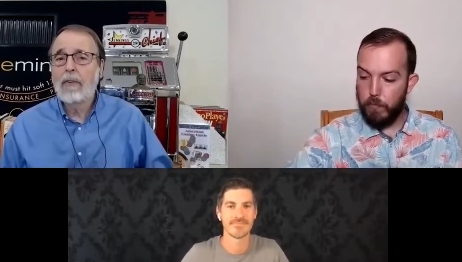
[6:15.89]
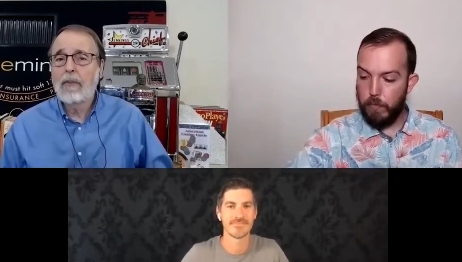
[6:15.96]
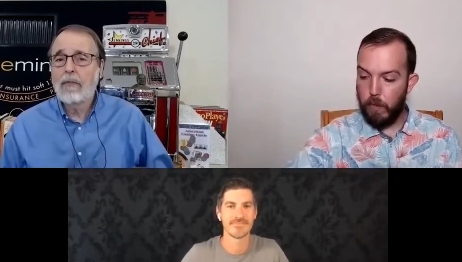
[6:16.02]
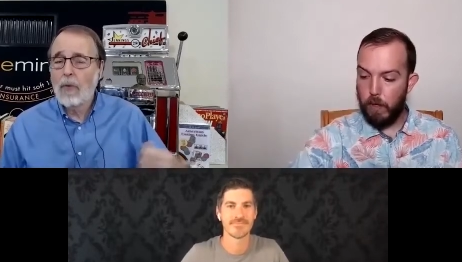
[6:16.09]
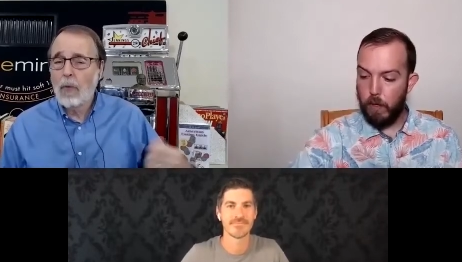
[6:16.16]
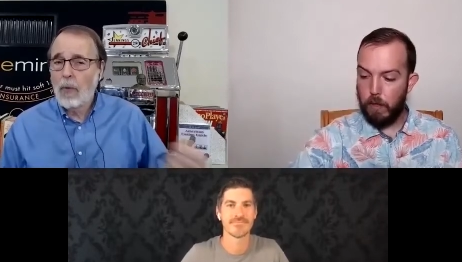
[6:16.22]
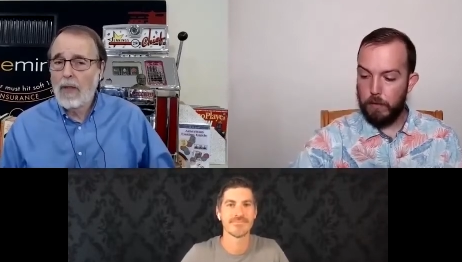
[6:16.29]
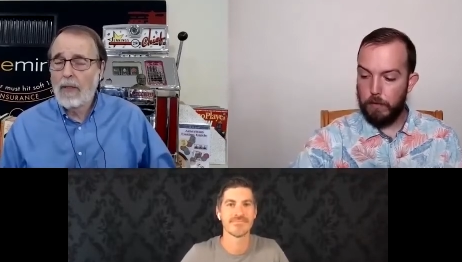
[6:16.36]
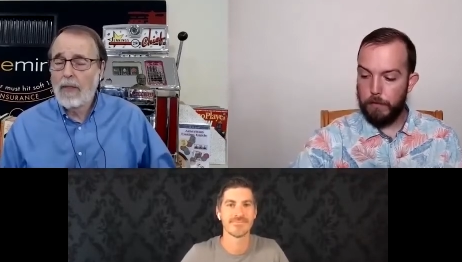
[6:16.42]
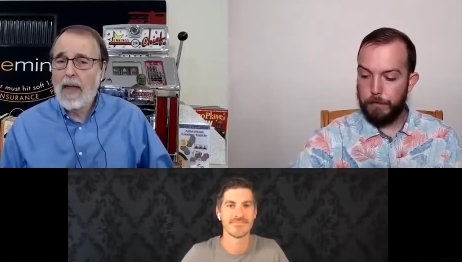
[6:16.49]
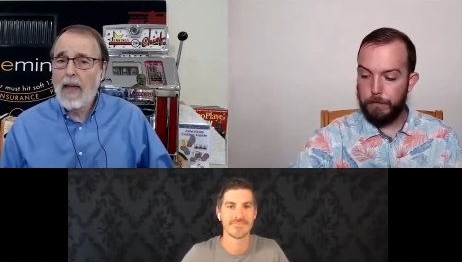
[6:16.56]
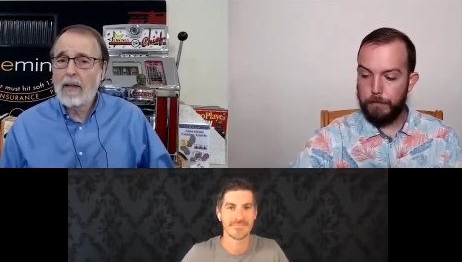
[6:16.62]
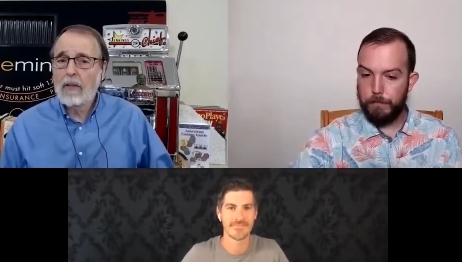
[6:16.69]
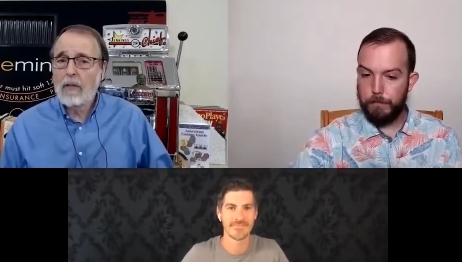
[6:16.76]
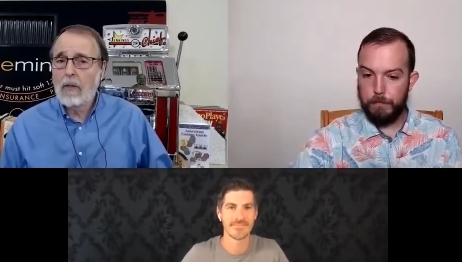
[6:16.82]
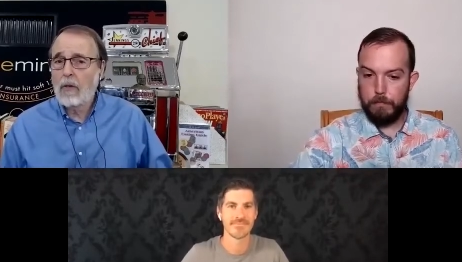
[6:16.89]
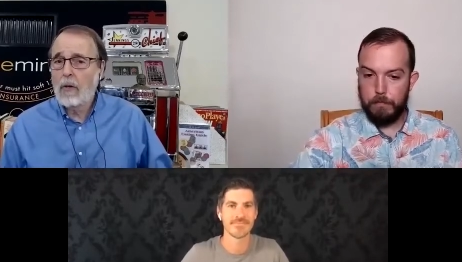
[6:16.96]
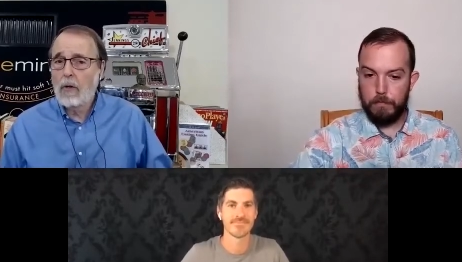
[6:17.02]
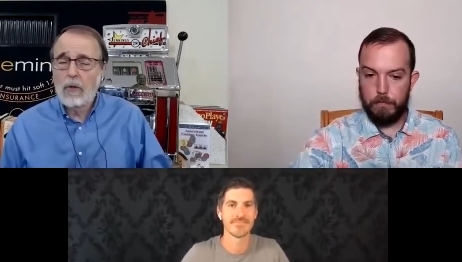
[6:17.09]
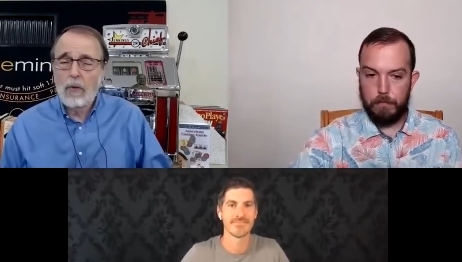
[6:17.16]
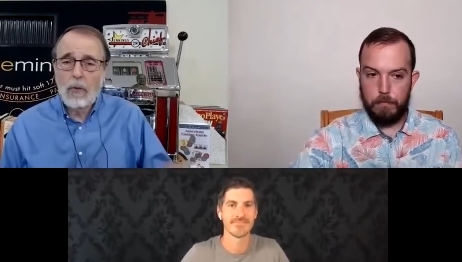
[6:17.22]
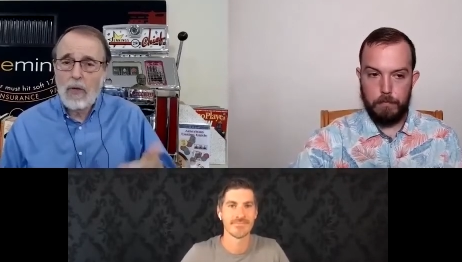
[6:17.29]
Speaker 1: If you win that, you don't go
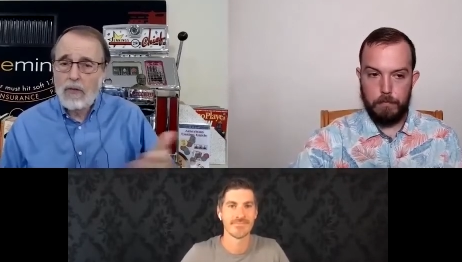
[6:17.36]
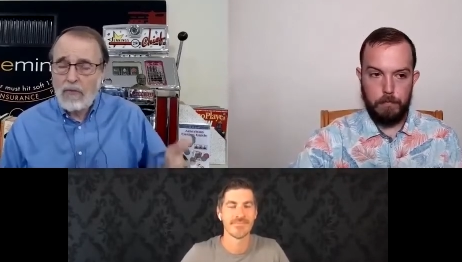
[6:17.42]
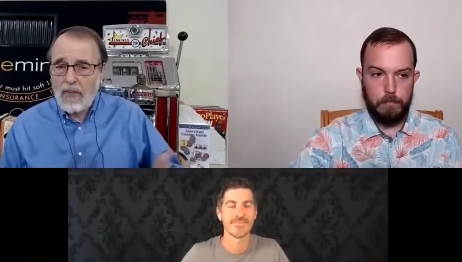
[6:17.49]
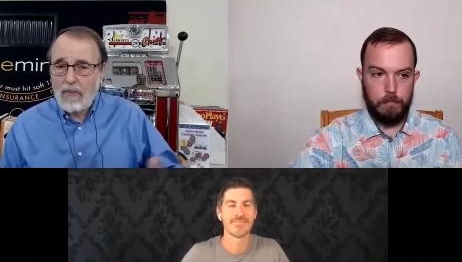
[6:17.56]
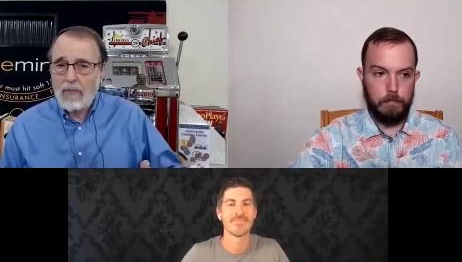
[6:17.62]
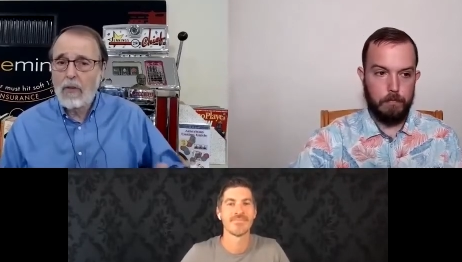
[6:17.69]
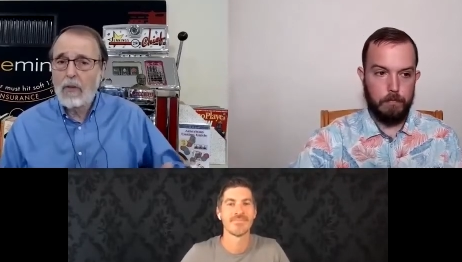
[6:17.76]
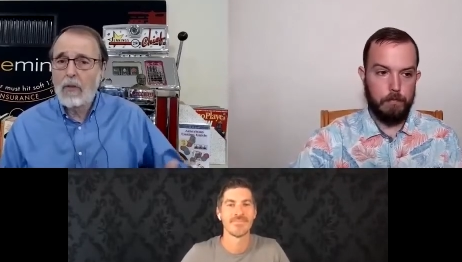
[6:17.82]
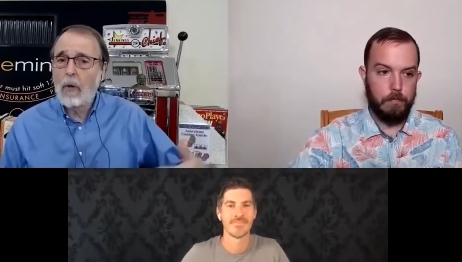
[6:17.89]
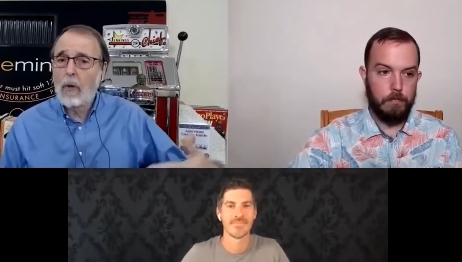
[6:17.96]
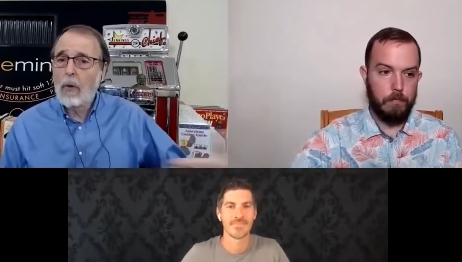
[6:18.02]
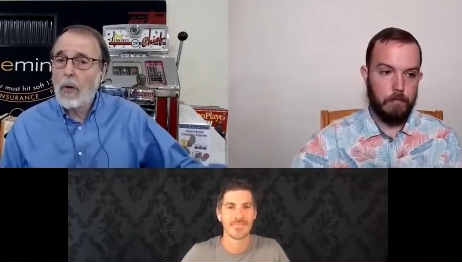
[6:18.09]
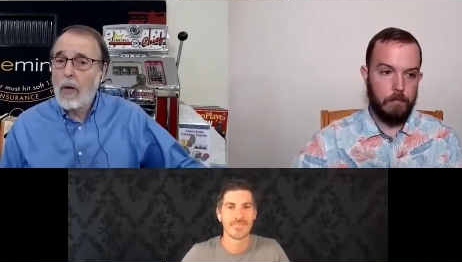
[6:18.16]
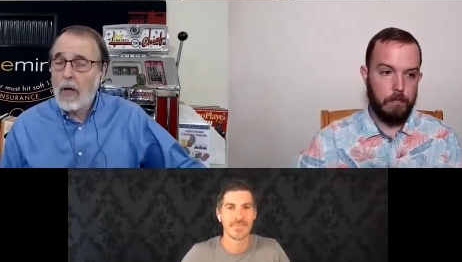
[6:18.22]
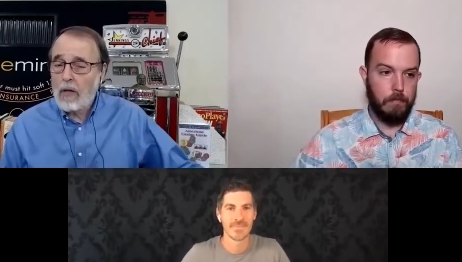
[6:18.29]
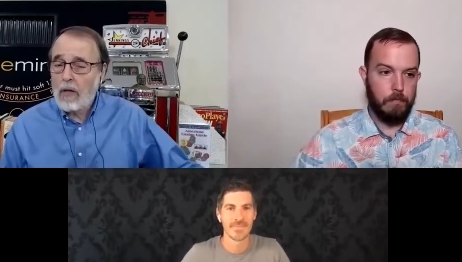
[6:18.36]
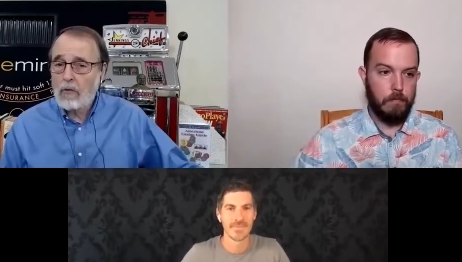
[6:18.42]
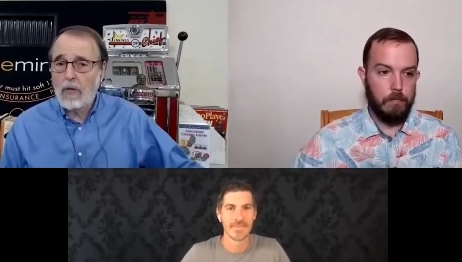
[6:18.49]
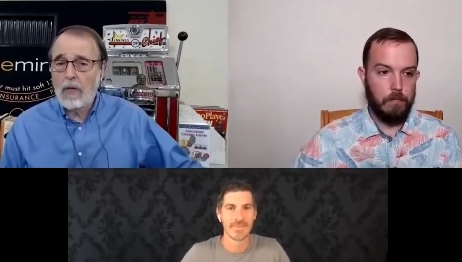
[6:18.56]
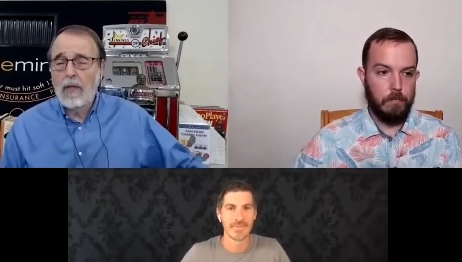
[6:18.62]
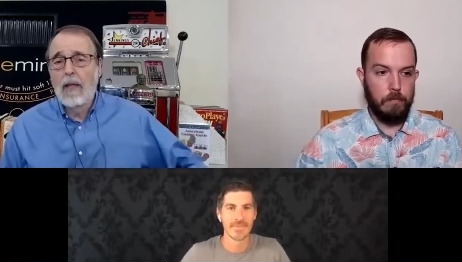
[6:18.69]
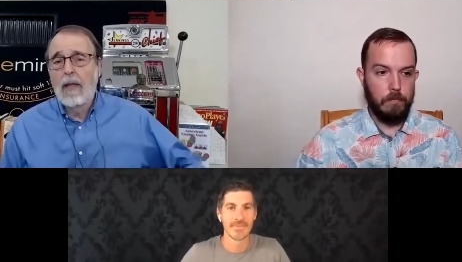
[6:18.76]
to one fifty, you go to one hundred.